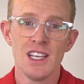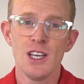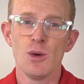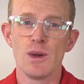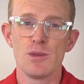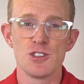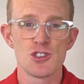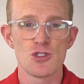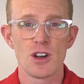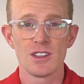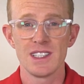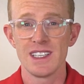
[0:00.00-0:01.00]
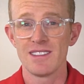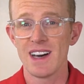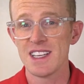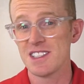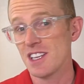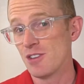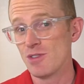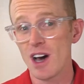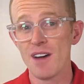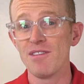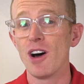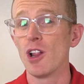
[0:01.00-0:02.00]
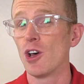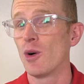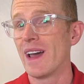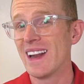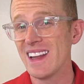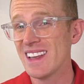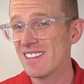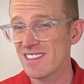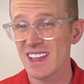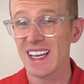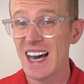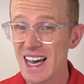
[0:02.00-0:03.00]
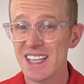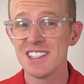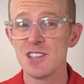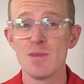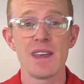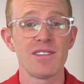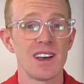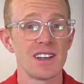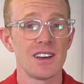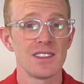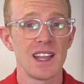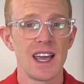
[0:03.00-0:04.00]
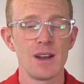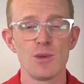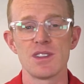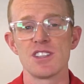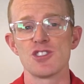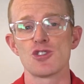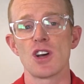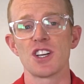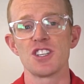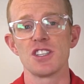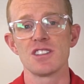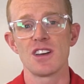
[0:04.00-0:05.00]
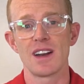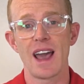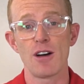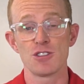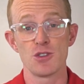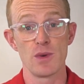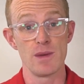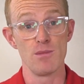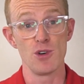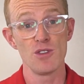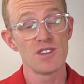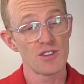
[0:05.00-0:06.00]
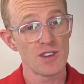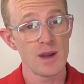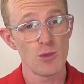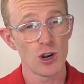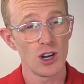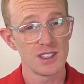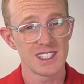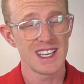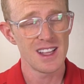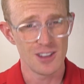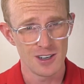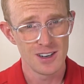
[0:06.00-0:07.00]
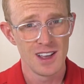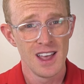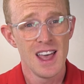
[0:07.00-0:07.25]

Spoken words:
We would strongly advise that you not follow any of the guides you may find online with instructions on how to remove the framework altogether.